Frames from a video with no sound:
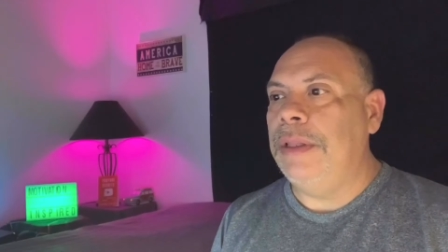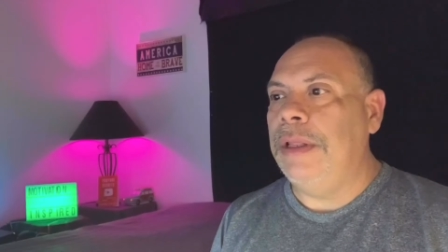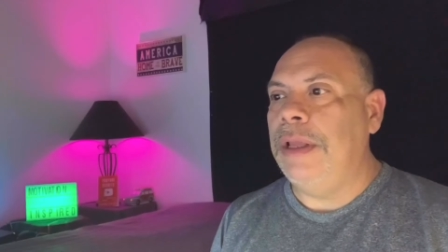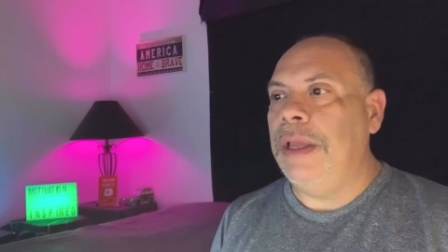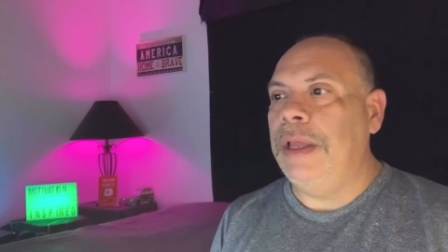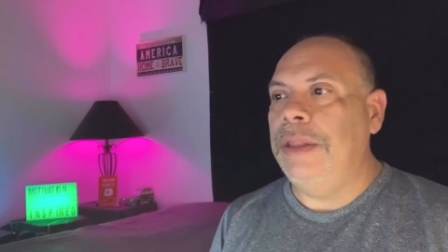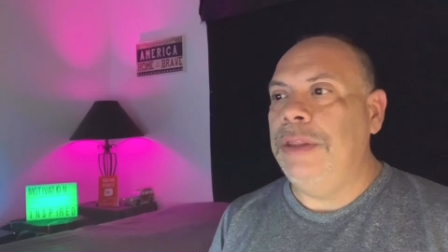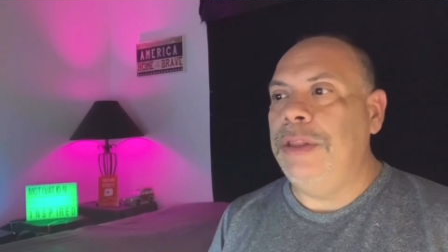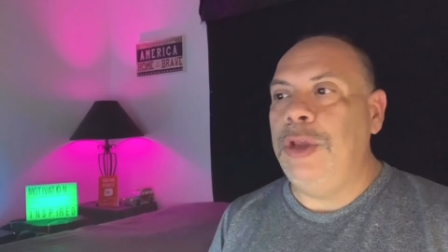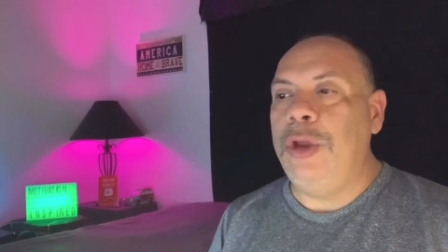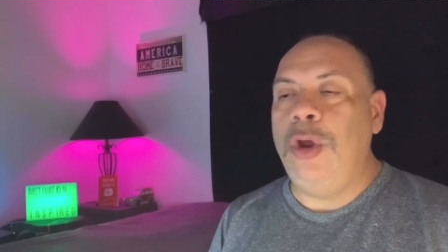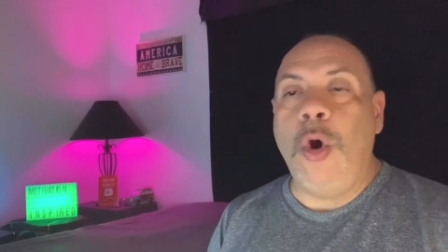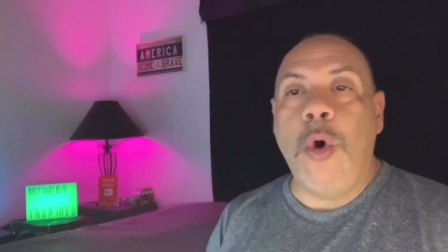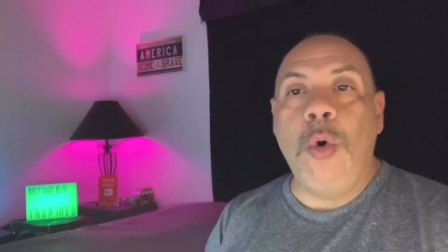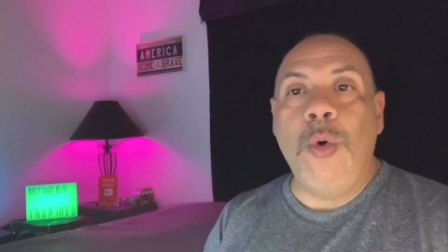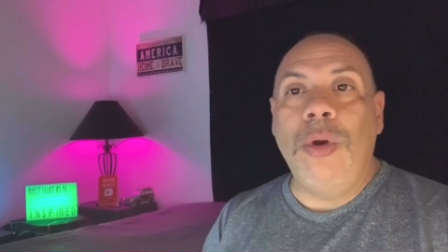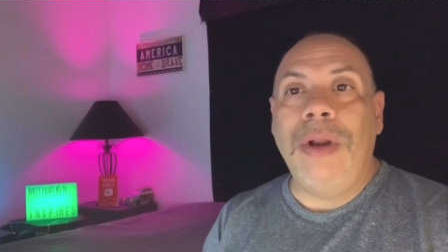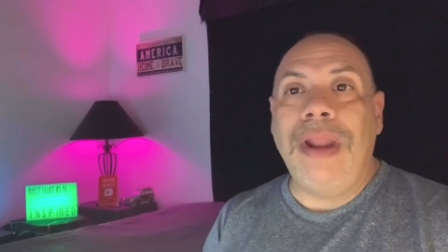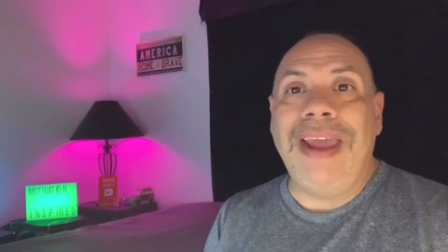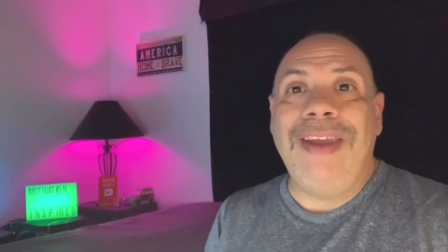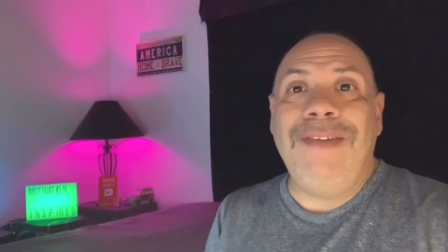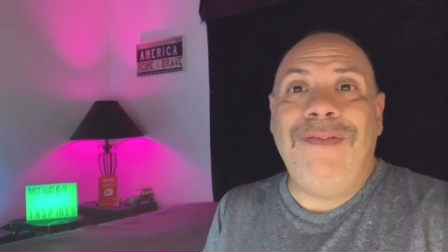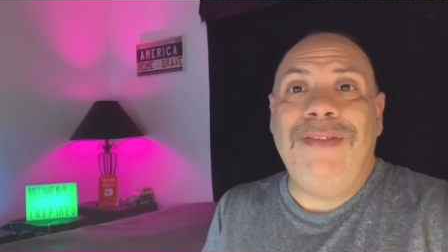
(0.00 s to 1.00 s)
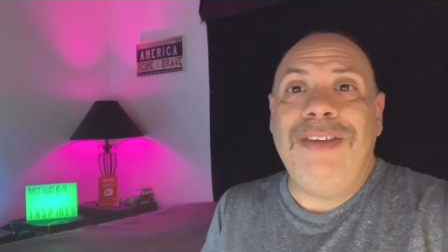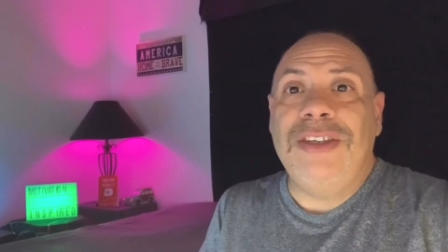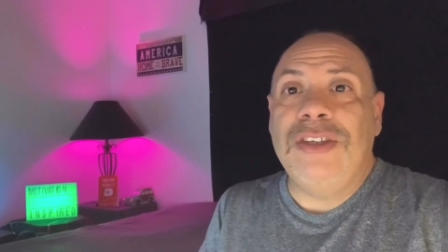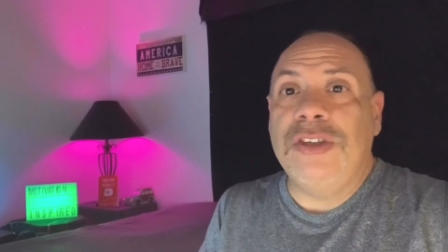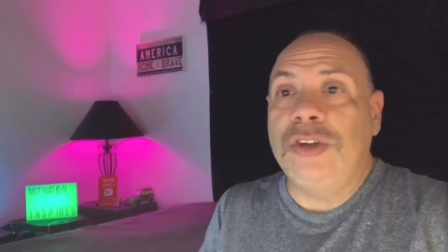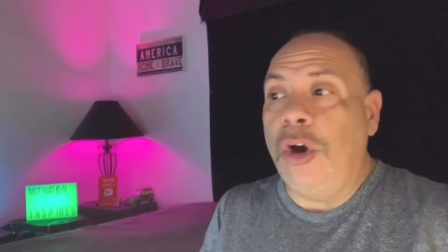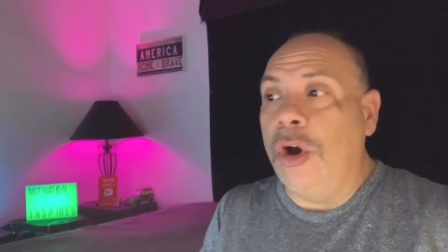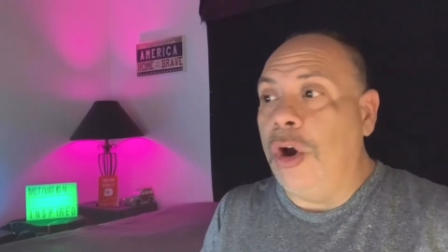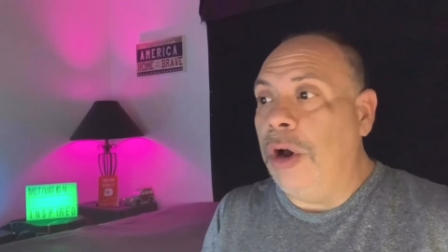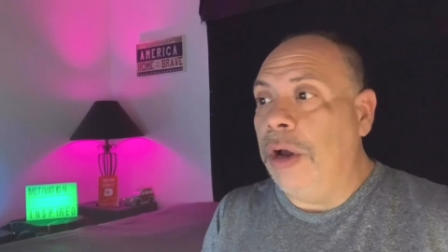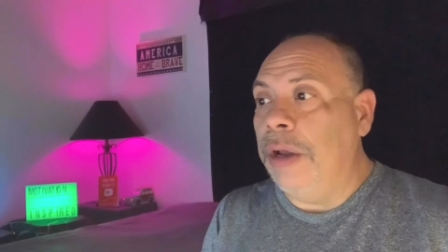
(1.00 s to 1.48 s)
The old life is
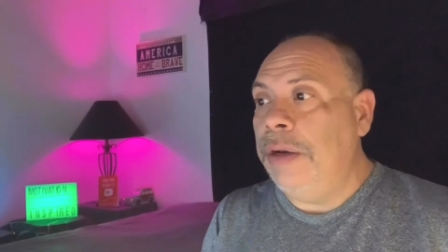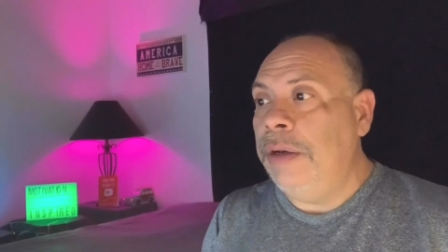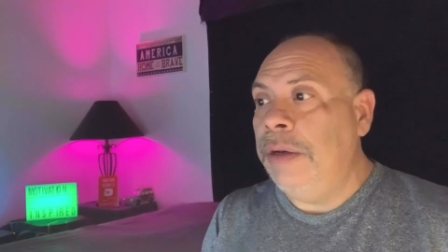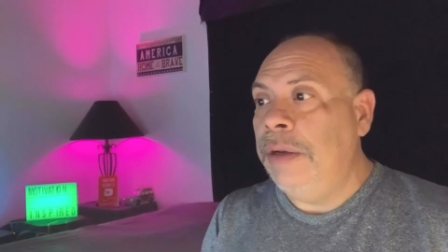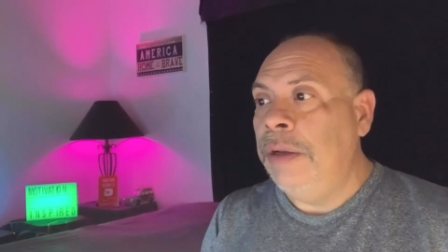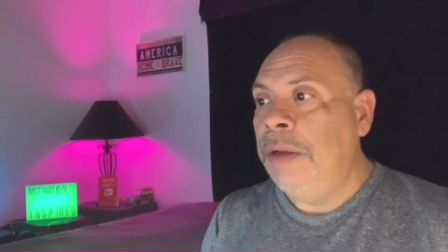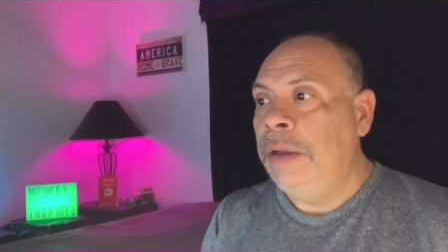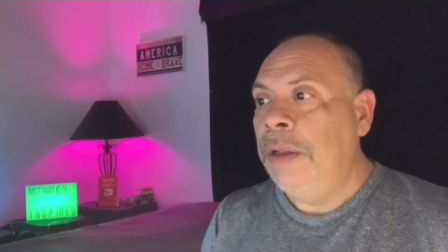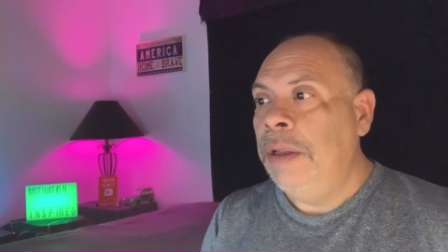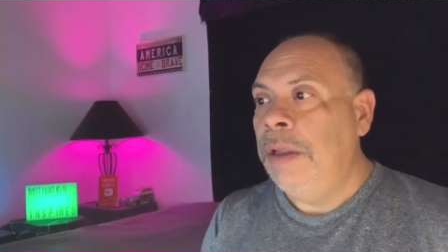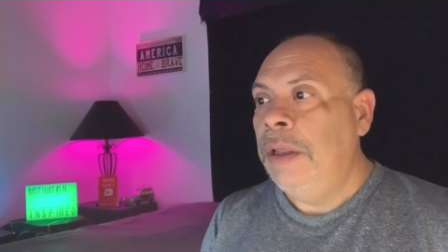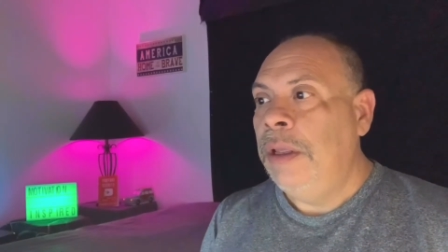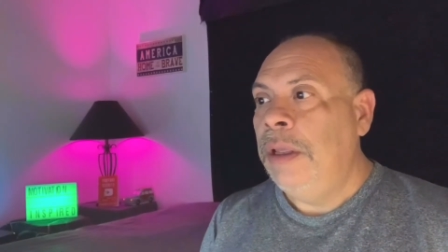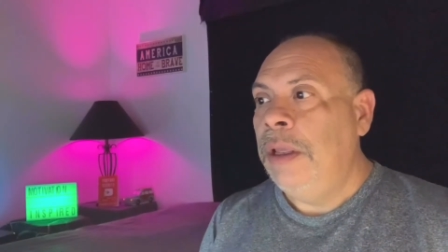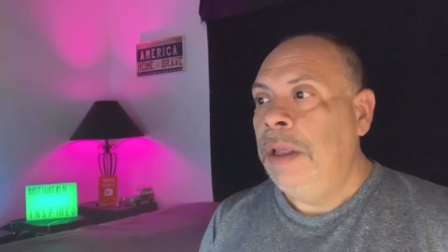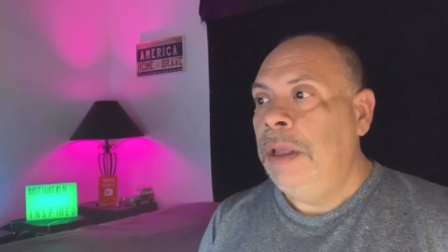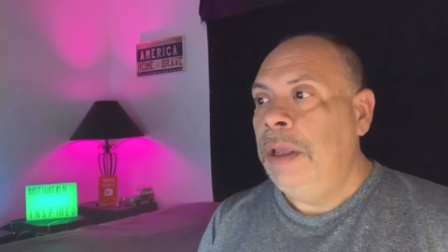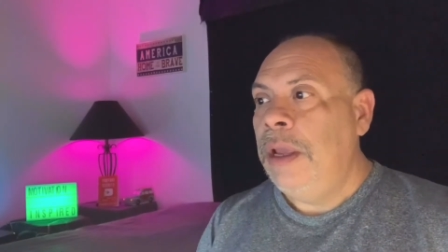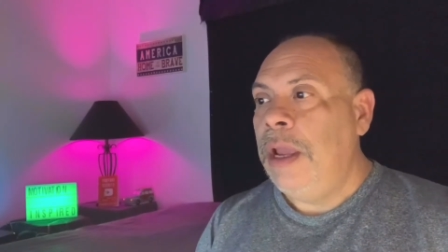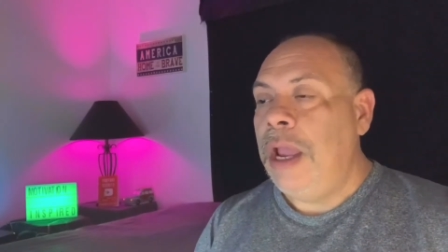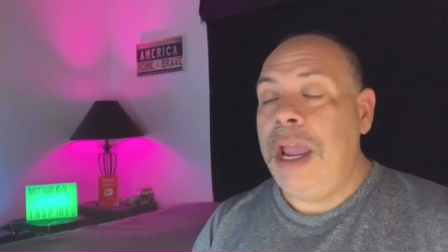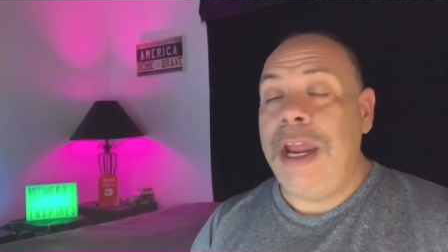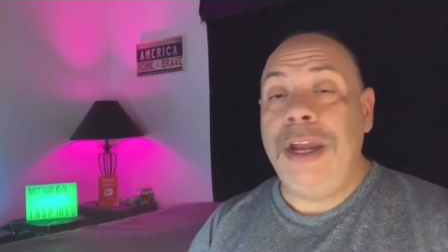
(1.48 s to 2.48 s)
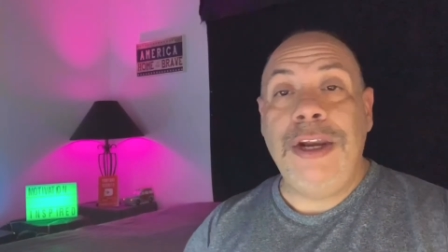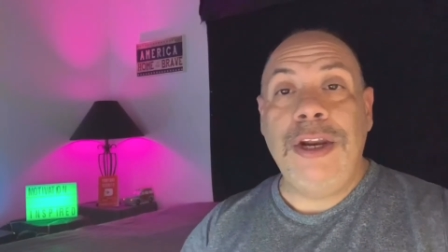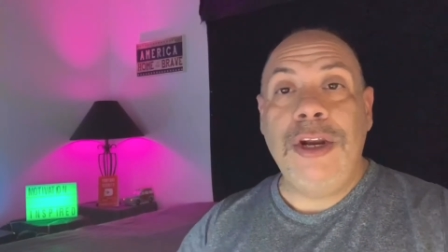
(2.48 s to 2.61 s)
gone and